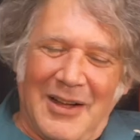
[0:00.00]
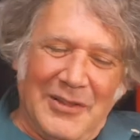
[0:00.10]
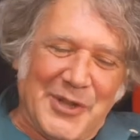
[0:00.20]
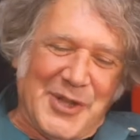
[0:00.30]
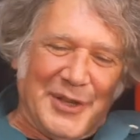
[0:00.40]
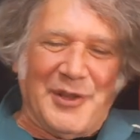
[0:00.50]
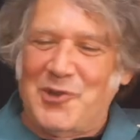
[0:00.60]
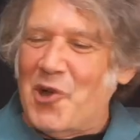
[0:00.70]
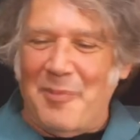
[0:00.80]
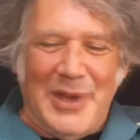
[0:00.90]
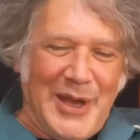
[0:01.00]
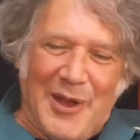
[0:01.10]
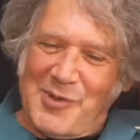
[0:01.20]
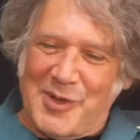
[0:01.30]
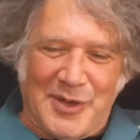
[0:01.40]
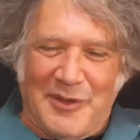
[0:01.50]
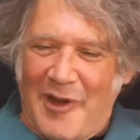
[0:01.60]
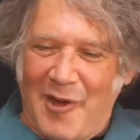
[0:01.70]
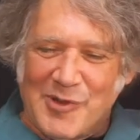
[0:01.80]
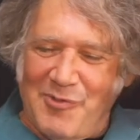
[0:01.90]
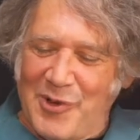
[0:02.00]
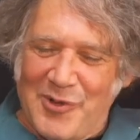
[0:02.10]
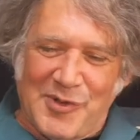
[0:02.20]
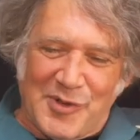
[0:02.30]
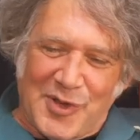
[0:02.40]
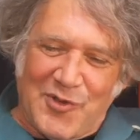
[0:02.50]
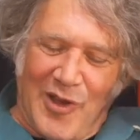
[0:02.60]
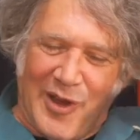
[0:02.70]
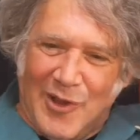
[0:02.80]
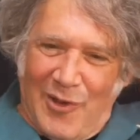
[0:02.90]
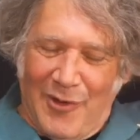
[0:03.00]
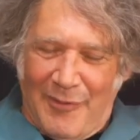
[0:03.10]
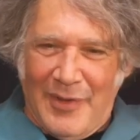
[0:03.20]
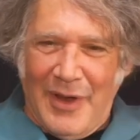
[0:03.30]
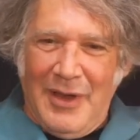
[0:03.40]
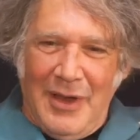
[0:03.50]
listening to Joe Meek. I was listening to various producers to try to learn,